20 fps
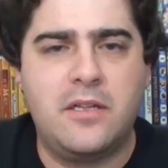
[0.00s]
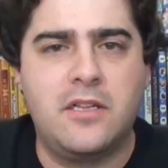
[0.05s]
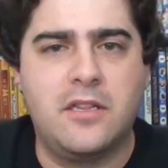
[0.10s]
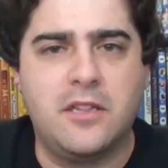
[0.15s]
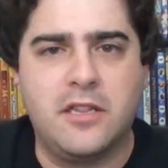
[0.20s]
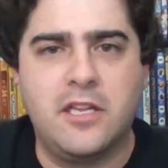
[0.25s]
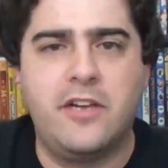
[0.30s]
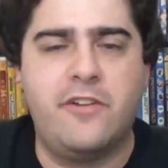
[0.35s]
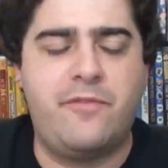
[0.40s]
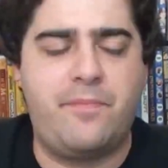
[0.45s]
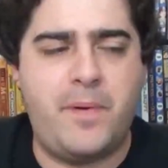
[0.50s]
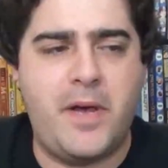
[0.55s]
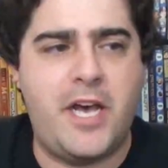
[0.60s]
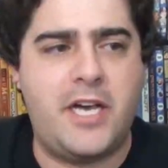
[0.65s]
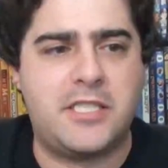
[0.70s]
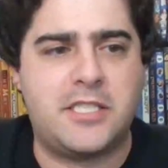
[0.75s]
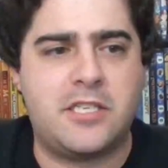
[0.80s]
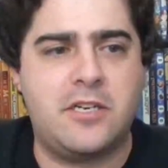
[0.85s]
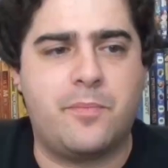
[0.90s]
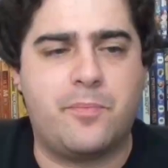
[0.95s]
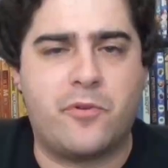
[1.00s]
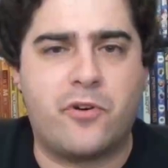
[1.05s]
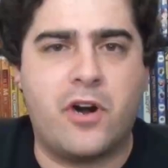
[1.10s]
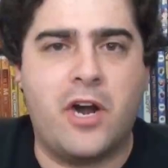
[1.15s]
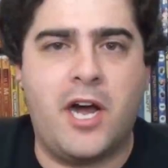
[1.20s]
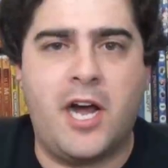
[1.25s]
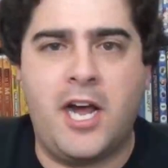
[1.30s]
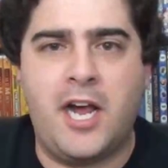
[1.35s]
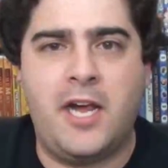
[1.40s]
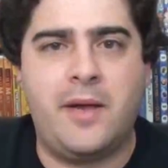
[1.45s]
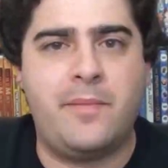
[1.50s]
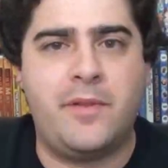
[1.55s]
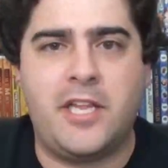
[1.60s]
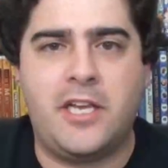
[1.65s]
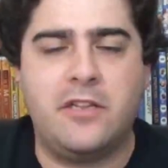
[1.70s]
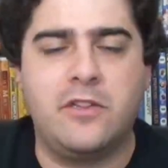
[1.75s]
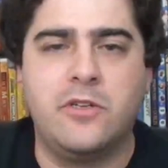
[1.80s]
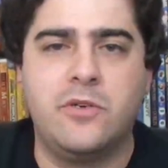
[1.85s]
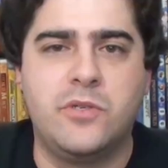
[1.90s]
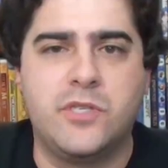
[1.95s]
live past their prime and
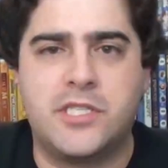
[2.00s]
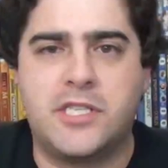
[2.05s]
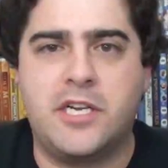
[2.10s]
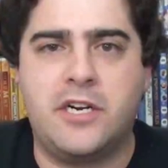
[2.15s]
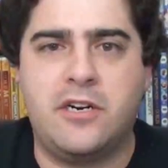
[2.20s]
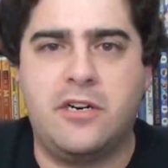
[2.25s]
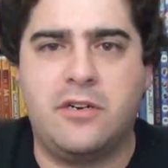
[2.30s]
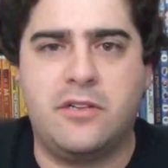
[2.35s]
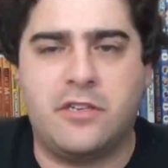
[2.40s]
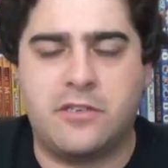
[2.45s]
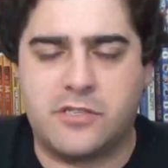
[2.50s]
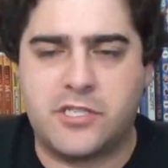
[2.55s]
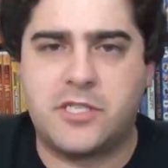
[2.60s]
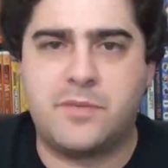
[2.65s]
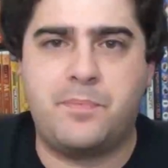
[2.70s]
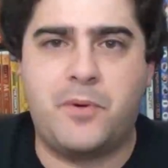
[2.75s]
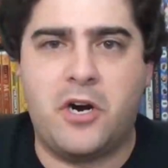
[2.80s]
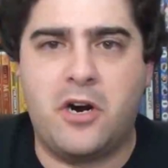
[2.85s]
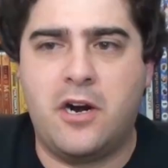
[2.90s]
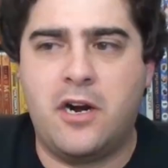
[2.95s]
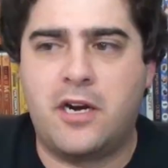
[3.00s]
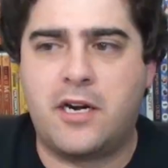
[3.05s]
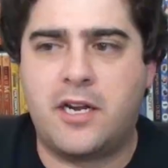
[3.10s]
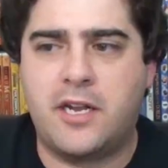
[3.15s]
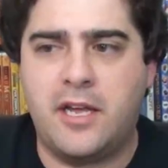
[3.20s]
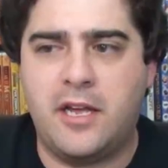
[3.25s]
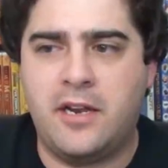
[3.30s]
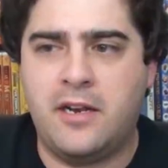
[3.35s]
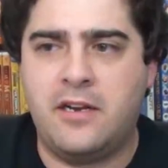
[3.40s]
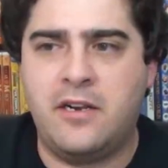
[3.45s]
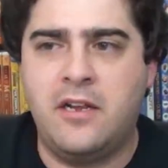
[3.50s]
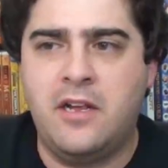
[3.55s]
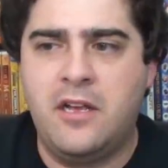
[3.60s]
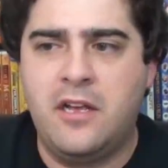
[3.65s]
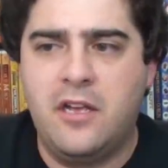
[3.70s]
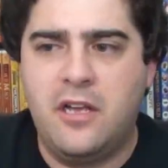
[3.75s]
they lose their spark, and